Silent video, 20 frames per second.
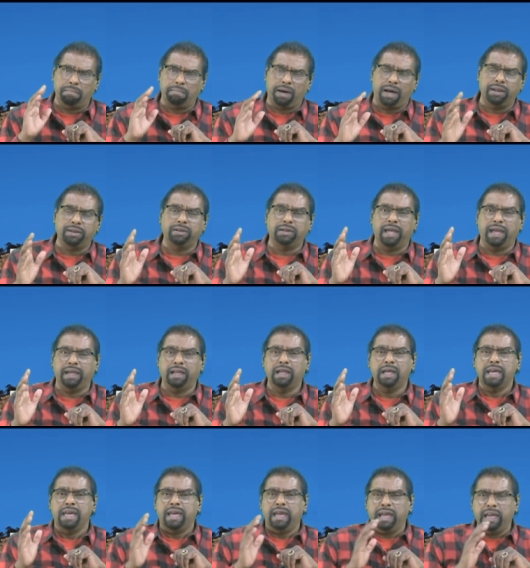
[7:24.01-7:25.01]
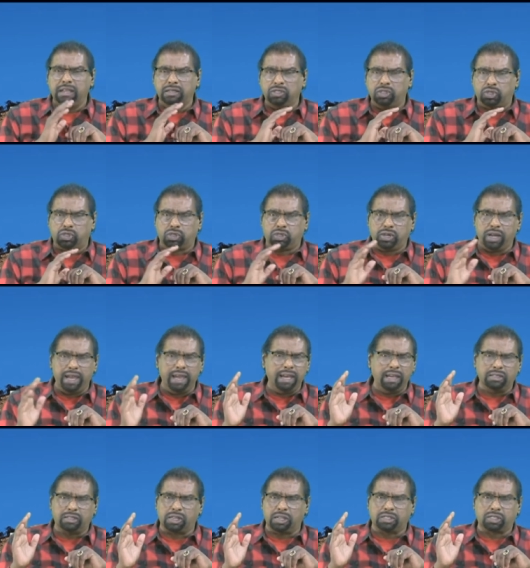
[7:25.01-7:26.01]
Monday. In
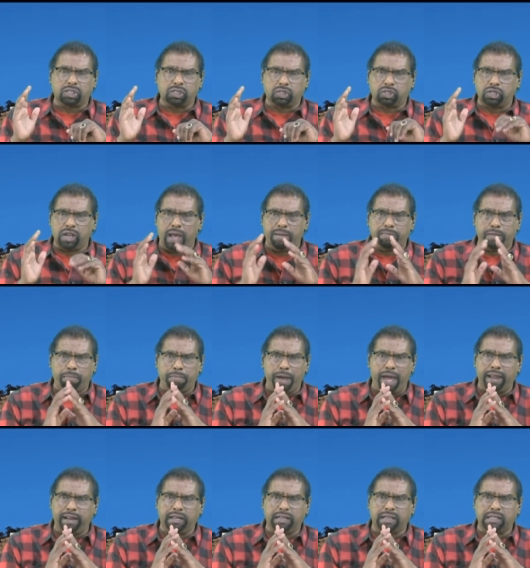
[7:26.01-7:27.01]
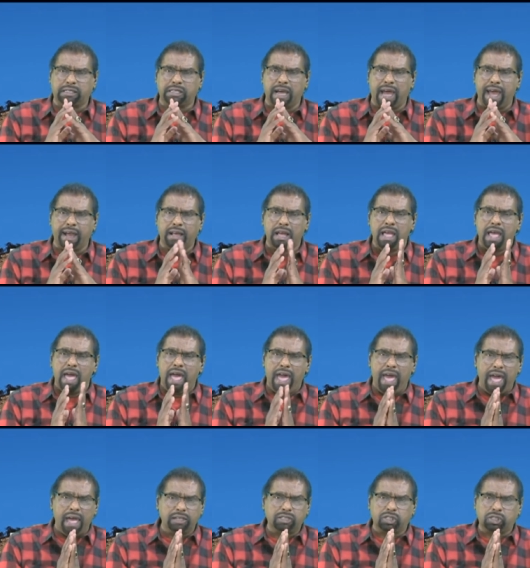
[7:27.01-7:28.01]
Jesus' name, the panic attack
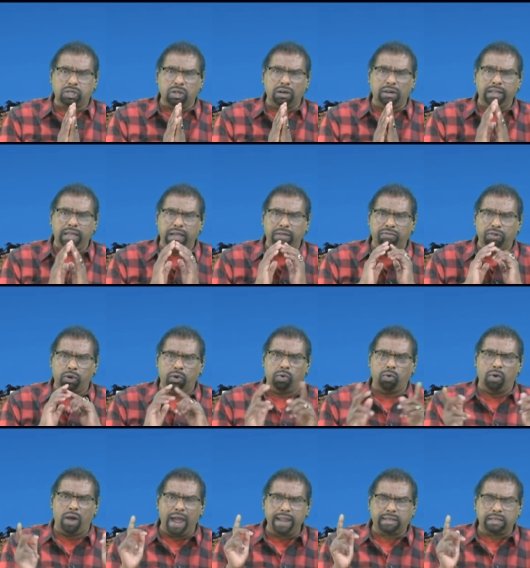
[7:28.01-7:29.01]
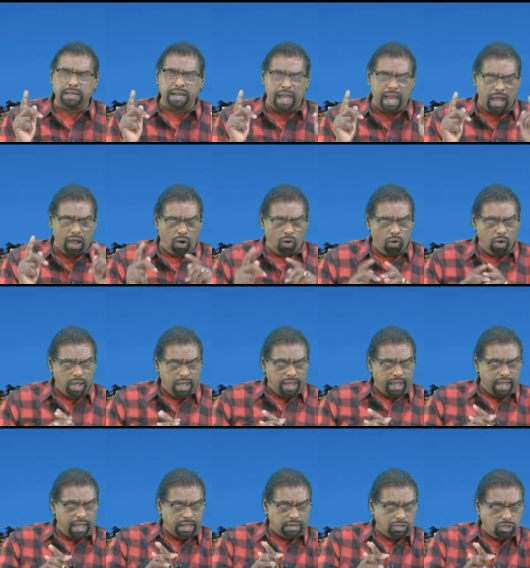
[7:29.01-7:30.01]
has to leave right now
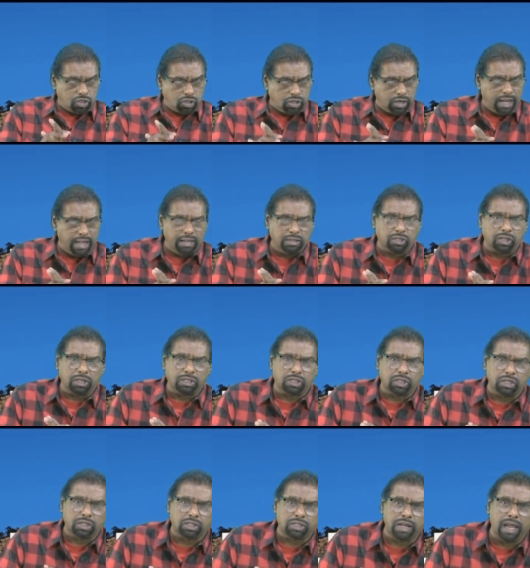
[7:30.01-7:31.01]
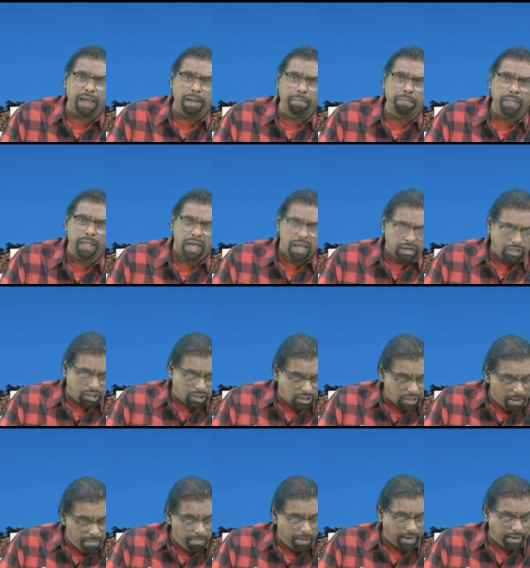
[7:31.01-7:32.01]
in Jesus' name.
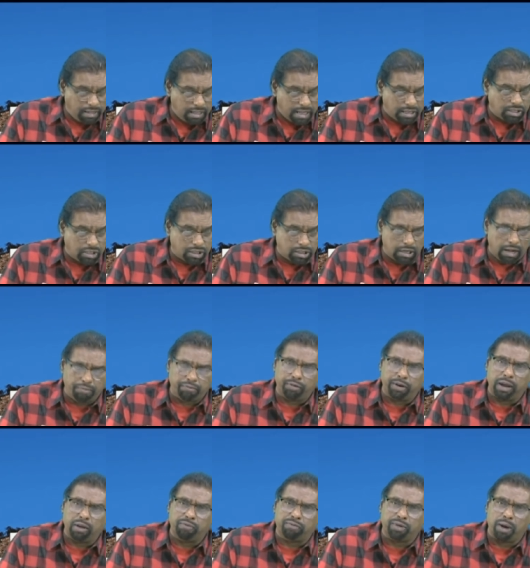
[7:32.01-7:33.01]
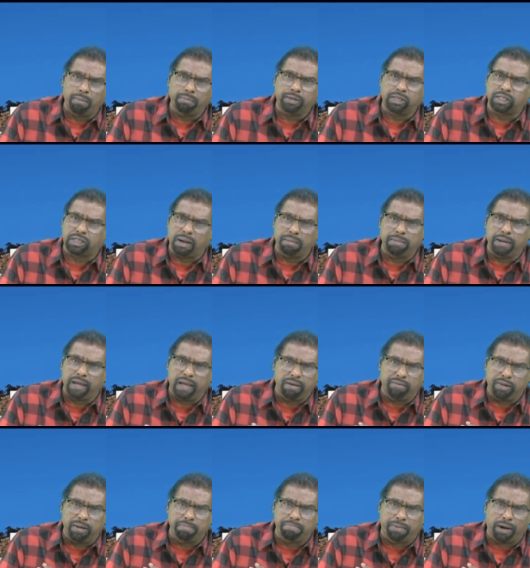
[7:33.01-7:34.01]
Somebody that's suffering from some
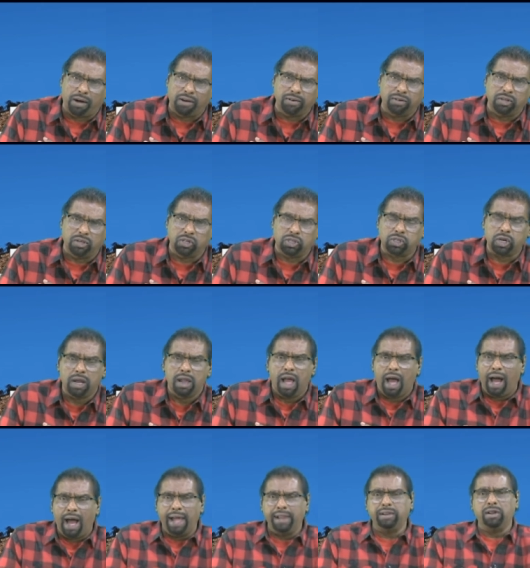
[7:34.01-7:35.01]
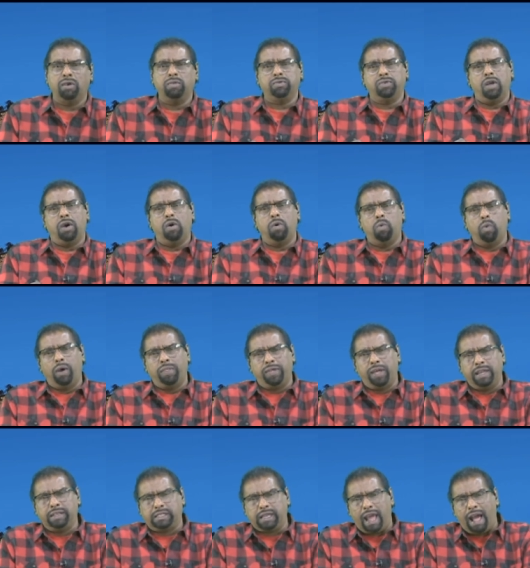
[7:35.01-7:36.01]
heavy bondage. I don't know whether
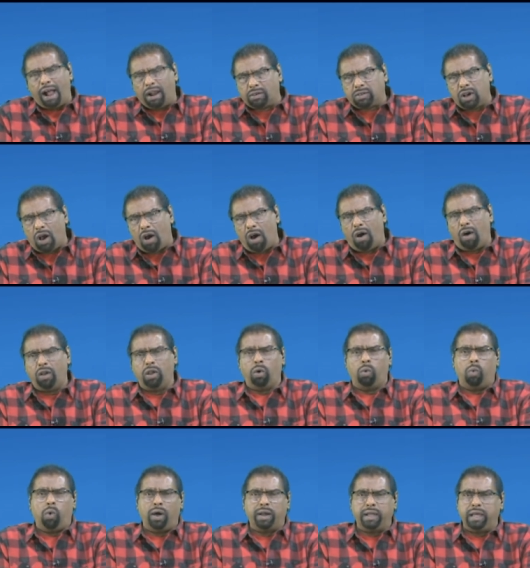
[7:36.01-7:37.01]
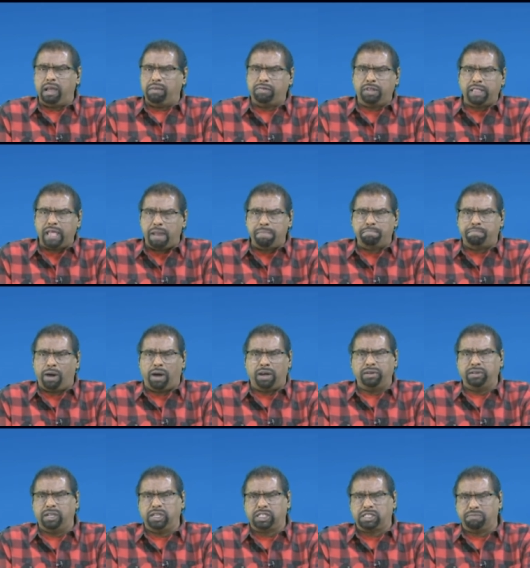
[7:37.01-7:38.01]
it's alcohol or whatever that
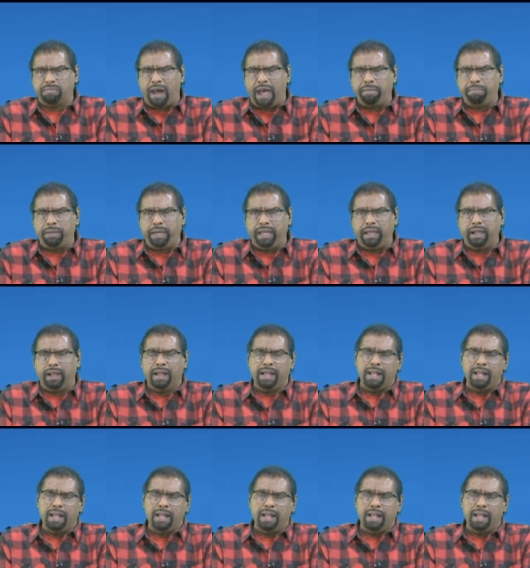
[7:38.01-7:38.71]
bondage might be,